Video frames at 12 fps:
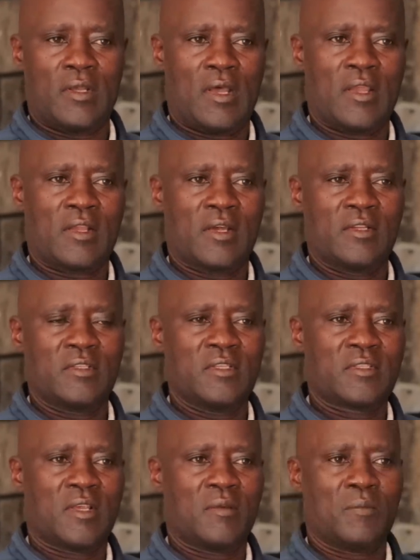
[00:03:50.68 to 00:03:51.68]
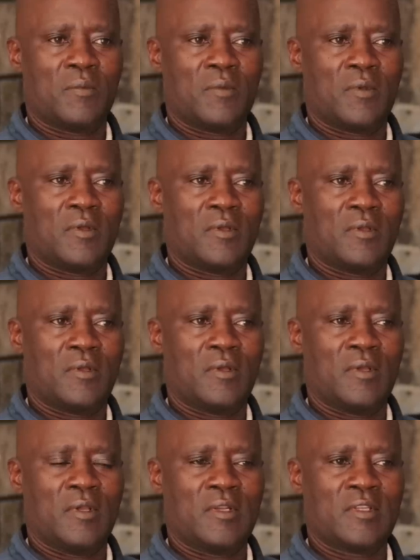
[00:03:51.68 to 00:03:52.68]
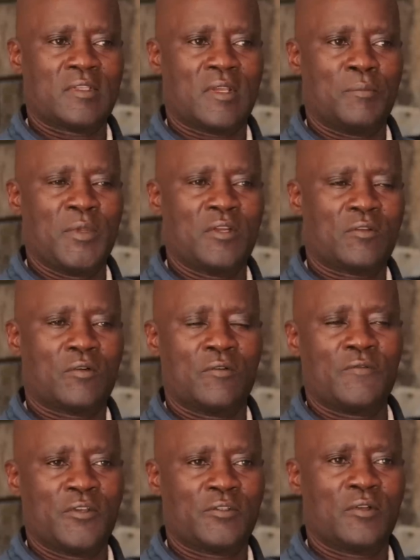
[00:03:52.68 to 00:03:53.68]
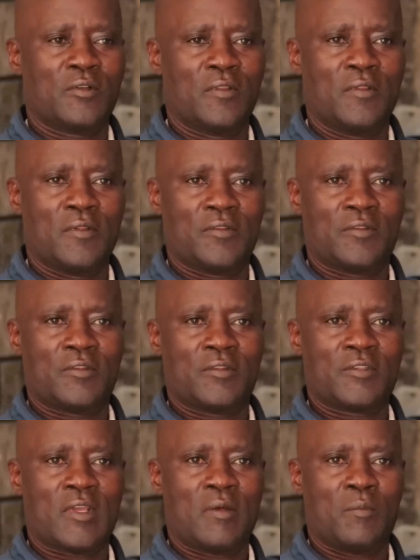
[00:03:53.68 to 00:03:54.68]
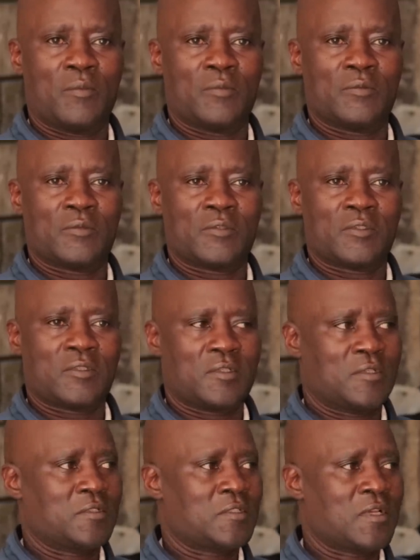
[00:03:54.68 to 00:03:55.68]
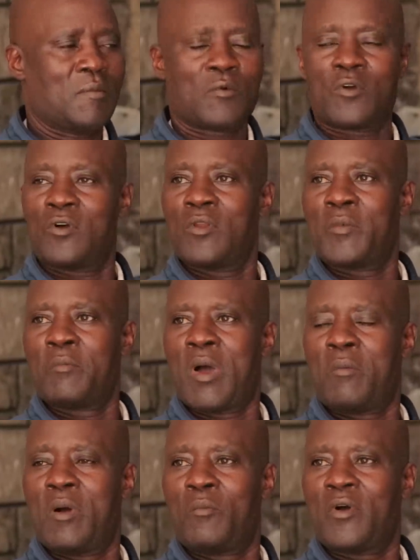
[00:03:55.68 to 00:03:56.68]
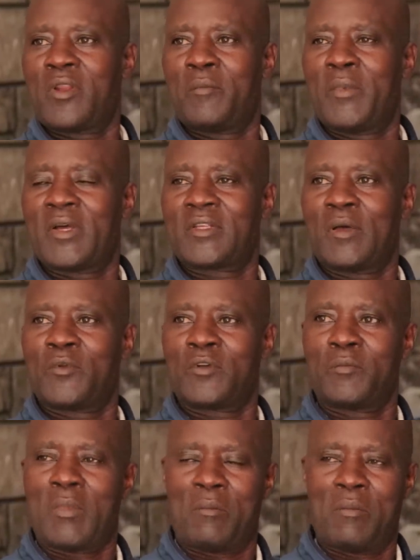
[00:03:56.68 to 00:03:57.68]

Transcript: I can see some, it is a bit confusion. Some call me Baba Mona, but I'm not